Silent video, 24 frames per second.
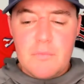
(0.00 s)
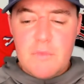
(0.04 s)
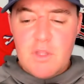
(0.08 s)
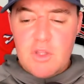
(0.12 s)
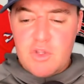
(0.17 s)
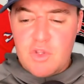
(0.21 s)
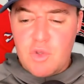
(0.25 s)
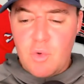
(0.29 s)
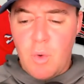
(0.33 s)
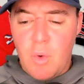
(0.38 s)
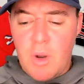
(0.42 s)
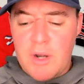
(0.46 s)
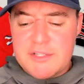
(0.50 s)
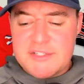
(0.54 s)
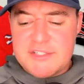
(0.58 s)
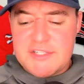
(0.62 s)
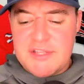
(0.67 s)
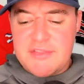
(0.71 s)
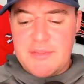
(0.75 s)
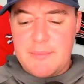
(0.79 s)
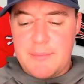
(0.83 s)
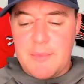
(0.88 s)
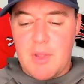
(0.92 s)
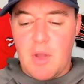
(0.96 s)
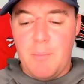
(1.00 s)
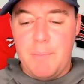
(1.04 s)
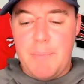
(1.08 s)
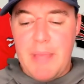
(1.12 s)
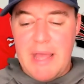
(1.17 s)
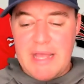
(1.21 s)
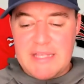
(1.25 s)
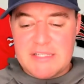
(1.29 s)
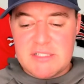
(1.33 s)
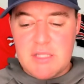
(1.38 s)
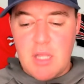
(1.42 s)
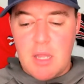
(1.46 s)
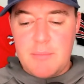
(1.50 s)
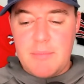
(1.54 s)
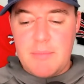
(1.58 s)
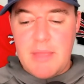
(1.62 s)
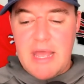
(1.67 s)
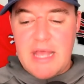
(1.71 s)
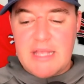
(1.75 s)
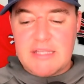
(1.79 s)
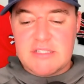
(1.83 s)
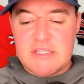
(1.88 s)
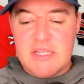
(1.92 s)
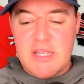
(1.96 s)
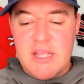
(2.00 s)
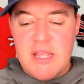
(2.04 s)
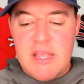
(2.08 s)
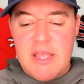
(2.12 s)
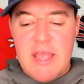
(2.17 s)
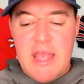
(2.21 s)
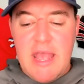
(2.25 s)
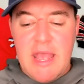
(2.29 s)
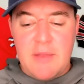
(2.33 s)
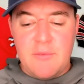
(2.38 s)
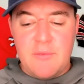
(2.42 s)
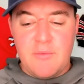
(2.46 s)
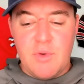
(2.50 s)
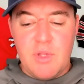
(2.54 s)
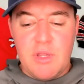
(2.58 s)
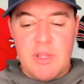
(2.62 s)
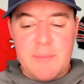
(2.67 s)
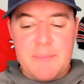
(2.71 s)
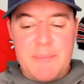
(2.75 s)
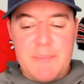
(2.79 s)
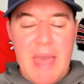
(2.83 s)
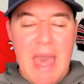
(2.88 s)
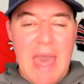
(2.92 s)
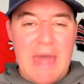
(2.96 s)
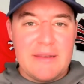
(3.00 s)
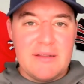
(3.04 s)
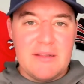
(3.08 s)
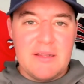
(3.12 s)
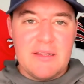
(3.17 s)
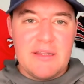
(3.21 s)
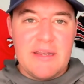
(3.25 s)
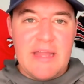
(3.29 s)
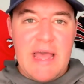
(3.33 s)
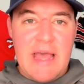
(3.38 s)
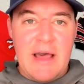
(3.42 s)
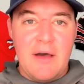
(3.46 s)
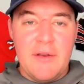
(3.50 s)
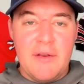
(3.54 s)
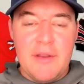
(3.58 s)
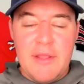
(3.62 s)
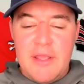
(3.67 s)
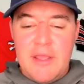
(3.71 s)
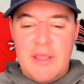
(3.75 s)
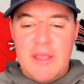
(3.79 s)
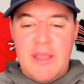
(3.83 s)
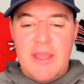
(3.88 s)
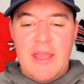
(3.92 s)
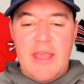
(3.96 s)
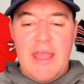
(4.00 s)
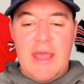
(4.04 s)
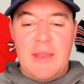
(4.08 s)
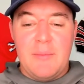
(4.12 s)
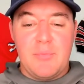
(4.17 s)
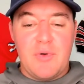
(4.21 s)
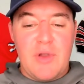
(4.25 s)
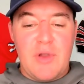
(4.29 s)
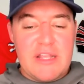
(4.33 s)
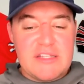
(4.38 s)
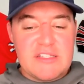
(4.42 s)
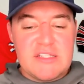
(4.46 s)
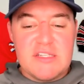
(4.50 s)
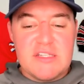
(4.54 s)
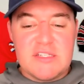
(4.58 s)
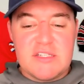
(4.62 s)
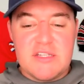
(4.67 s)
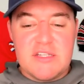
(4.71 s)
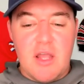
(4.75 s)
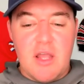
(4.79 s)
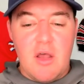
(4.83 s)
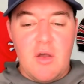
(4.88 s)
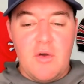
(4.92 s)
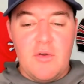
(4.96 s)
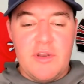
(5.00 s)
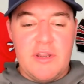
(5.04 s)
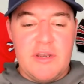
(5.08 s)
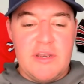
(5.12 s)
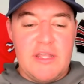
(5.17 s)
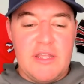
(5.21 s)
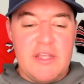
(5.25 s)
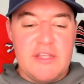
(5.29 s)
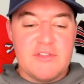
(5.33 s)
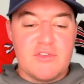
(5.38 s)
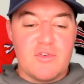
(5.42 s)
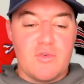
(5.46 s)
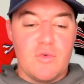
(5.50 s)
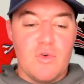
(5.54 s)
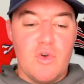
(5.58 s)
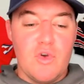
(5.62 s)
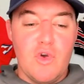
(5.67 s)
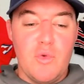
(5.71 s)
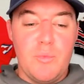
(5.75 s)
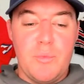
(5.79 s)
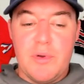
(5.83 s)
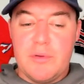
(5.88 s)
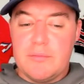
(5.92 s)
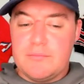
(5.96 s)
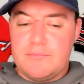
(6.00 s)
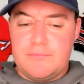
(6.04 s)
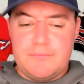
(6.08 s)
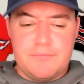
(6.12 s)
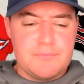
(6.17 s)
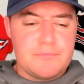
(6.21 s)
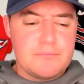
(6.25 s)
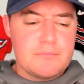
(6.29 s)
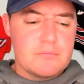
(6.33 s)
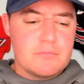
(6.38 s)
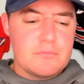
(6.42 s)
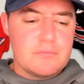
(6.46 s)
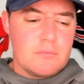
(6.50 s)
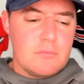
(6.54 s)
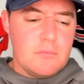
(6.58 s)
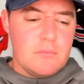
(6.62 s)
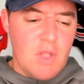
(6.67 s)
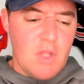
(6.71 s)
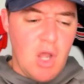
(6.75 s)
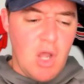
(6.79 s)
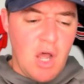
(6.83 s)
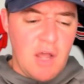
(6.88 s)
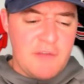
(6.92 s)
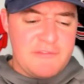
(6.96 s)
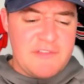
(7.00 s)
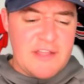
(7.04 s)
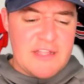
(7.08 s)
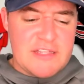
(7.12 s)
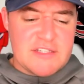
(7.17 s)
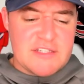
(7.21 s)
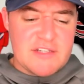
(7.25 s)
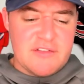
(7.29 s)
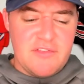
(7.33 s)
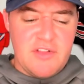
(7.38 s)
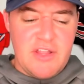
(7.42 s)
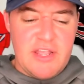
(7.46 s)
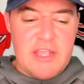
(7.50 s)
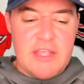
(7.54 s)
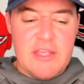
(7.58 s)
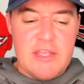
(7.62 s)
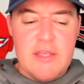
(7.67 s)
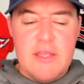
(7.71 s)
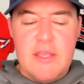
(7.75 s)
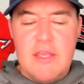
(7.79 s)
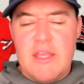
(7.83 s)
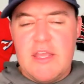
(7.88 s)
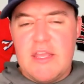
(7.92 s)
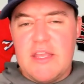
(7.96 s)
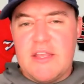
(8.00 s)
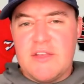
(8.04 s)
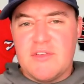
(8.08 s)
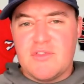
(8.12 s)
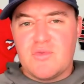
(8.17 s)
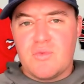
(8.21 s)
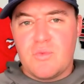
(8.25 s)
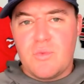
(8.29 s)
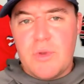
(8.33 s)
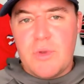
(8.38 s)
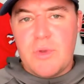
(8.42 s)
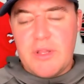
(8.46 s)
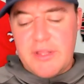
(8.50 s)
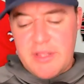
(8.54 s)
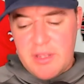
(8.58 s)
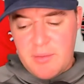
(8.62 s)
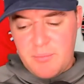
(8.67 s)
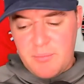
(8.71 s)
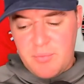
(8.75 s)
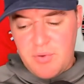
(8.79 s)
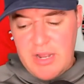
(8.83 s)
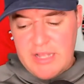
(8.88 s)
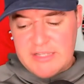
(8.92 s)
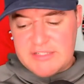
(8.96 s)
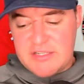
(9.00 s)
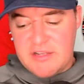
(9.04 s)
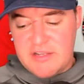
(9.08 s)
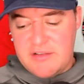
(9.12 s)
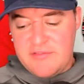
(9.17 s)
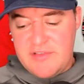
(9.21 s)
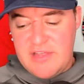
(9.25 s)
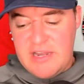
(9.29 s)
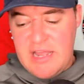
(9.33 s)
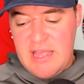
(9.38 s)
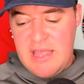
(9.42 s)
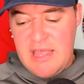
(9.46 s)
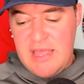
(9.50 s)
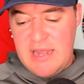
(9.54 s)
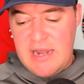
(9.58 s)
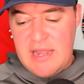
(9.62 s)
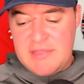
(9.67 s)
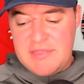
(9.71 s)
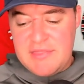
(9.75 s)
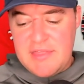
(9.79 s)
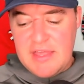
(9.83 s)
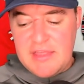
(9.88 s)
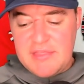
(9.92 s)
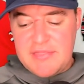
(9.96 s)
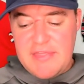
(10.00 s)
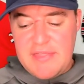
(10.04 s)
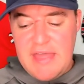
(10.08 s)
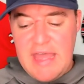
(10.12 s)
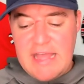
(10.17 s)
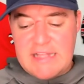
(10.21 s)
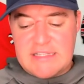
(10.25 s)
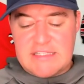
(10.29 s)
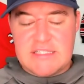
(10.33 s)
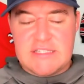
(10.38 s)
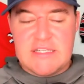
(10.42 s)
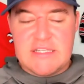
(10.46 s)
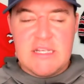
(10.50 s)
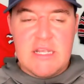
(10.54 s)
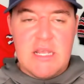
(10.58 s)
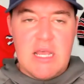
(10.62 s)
You want to see them go best on best and really battle it out. And Preston Stone and his group offensively is really impressive. And I think that's